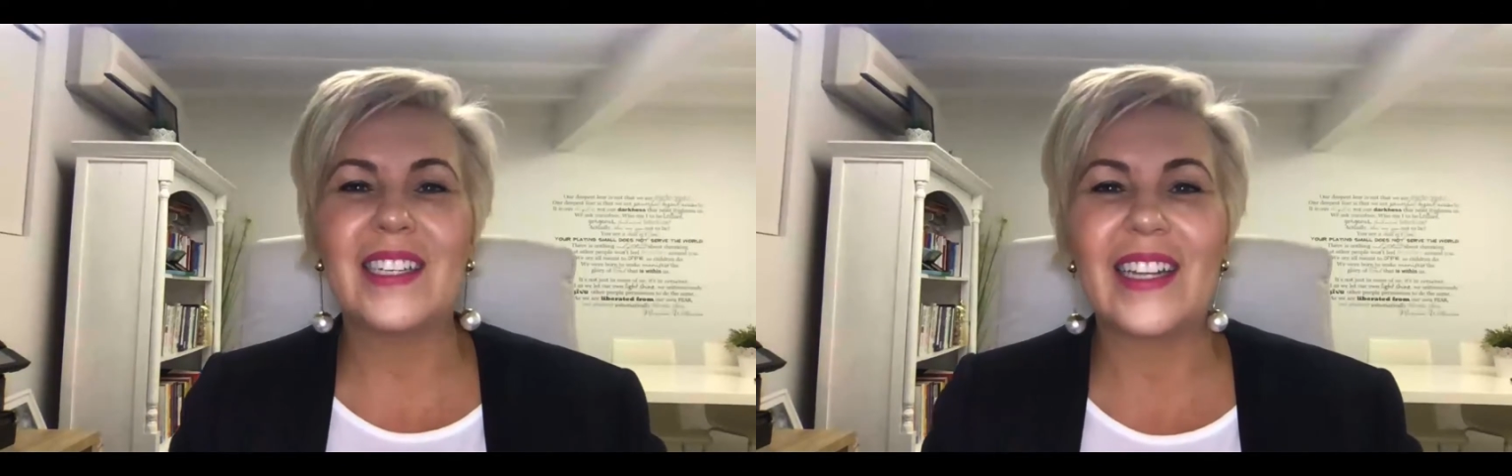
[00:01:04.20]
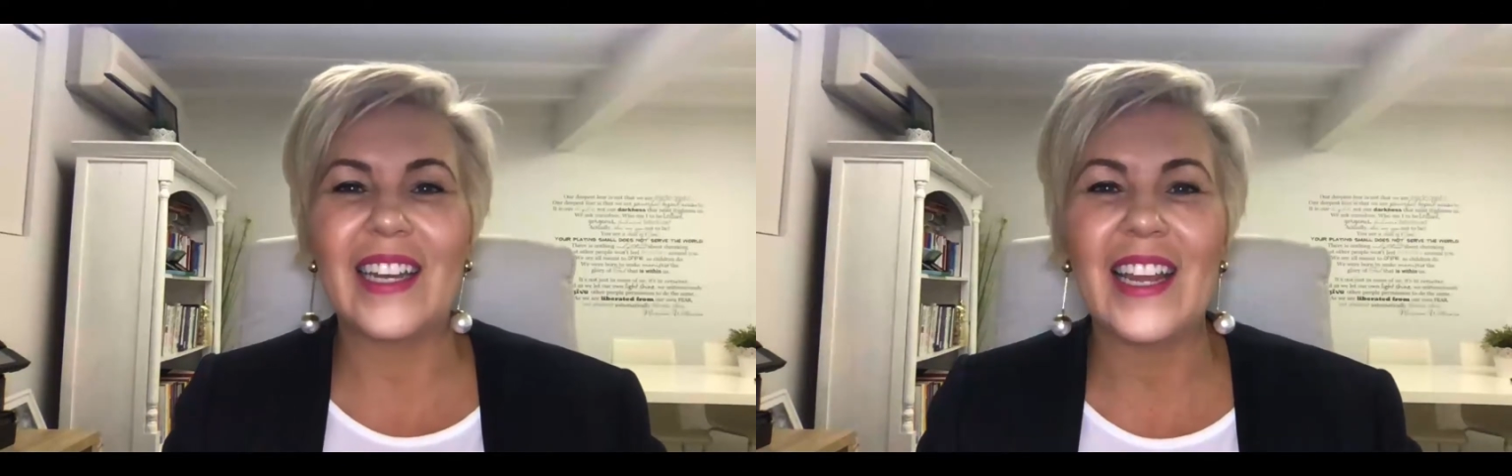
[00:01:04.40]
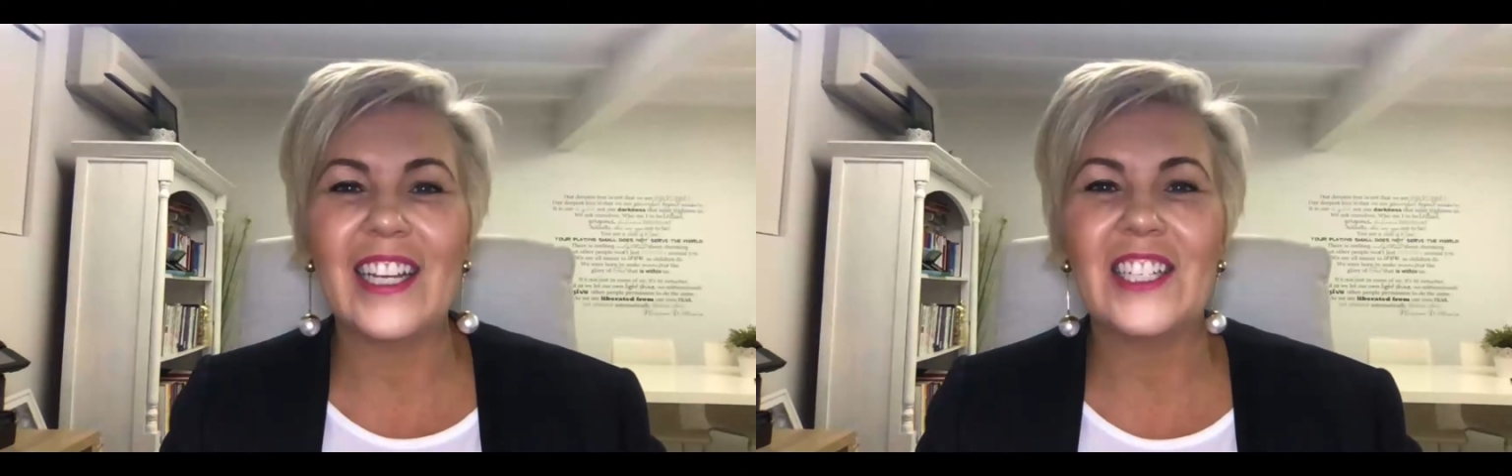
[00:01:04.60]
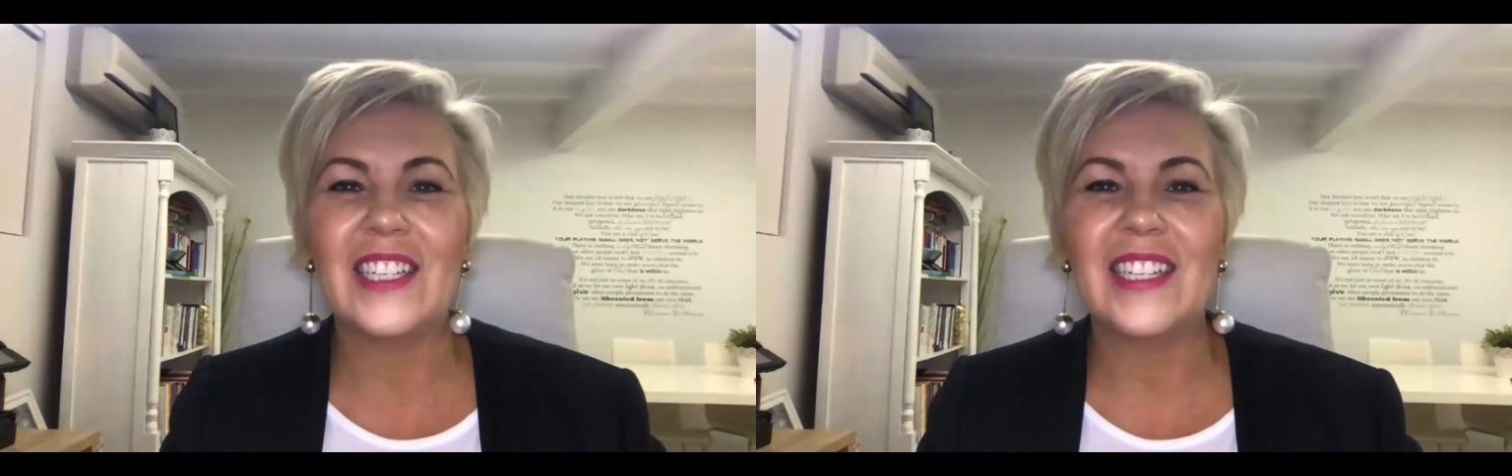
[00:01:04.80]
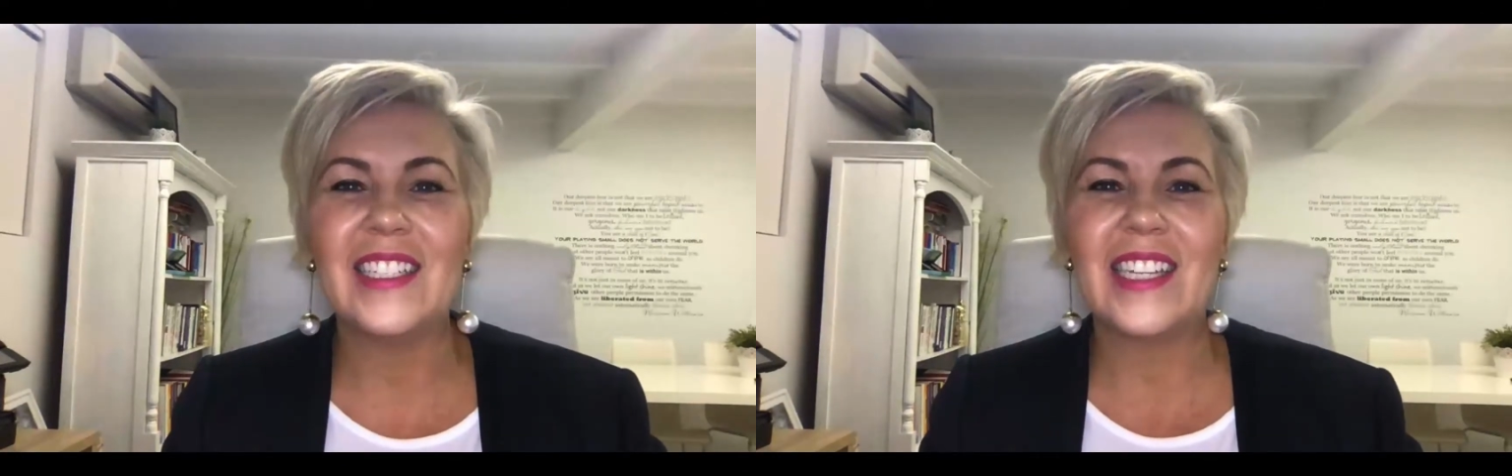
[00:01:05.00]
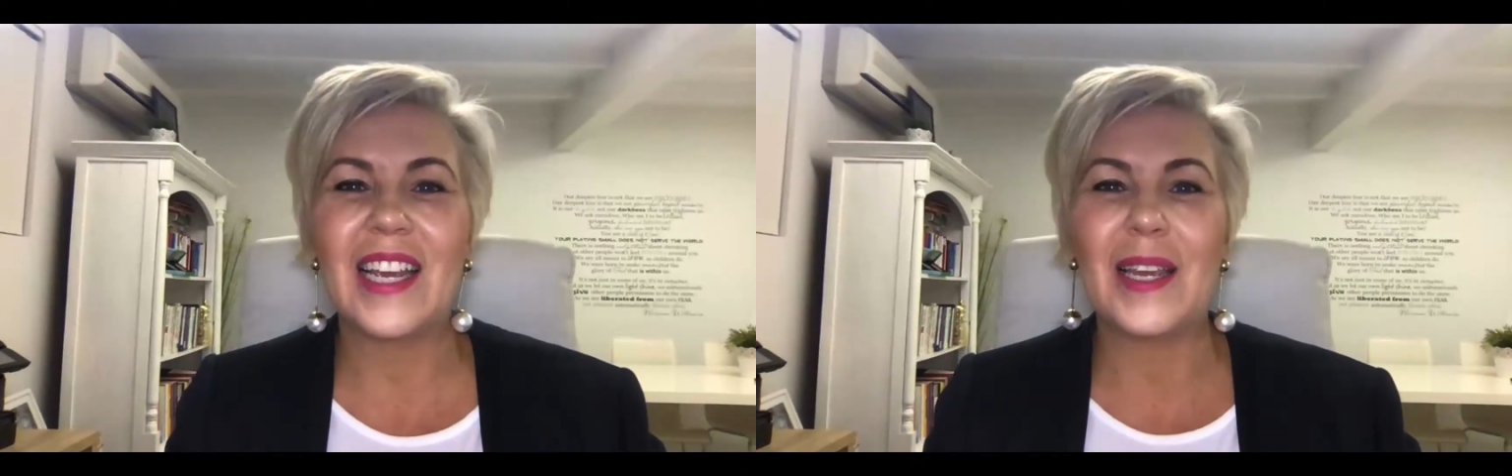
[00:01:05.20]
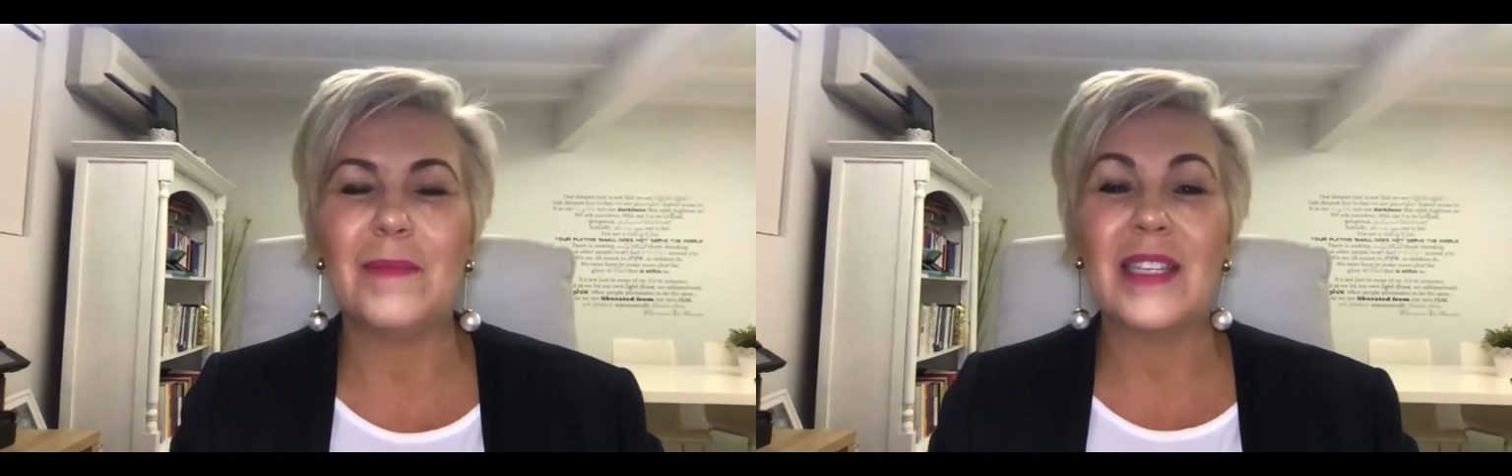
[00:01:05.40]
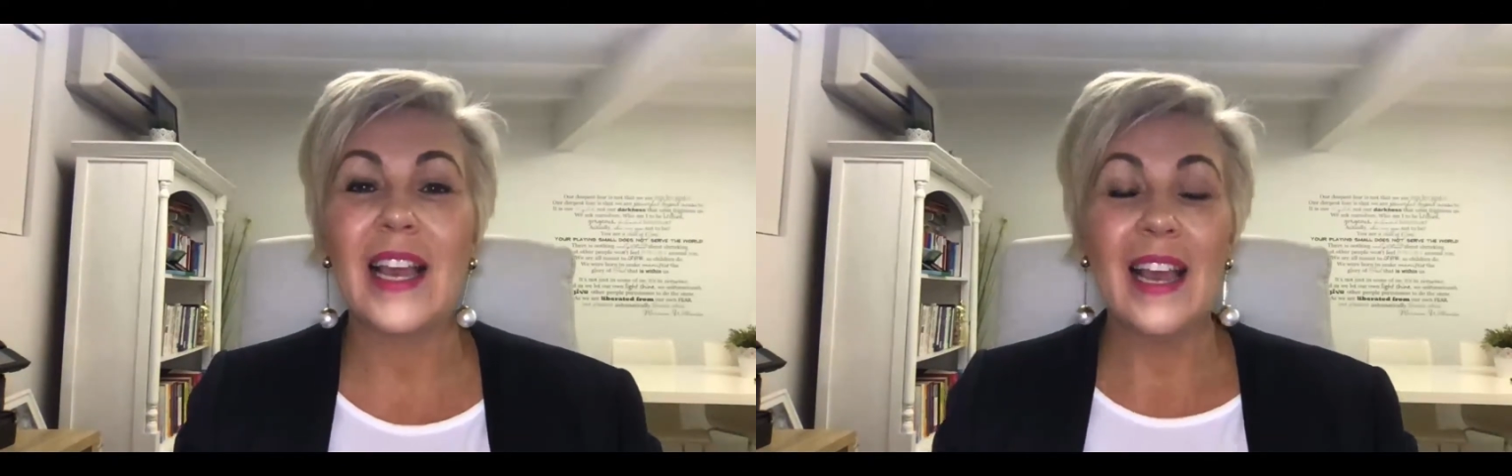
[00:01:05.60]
and connection in teams,